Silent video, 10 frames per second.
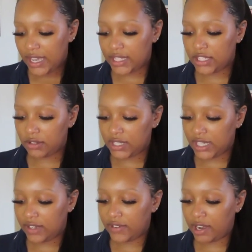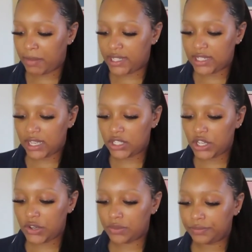And so to even out my skin
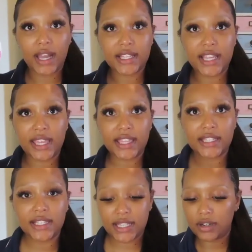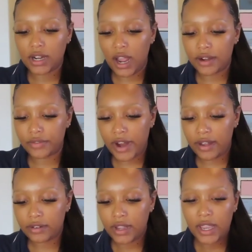tone, I take this on a cotton
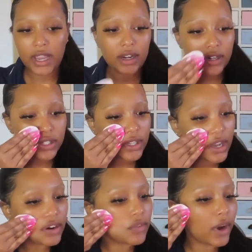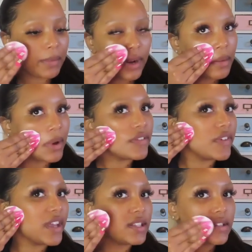round and I just kind of wipe it on my
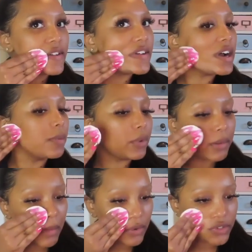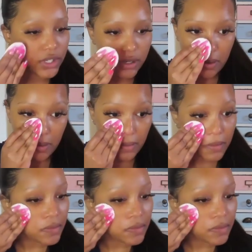face in an upward motion.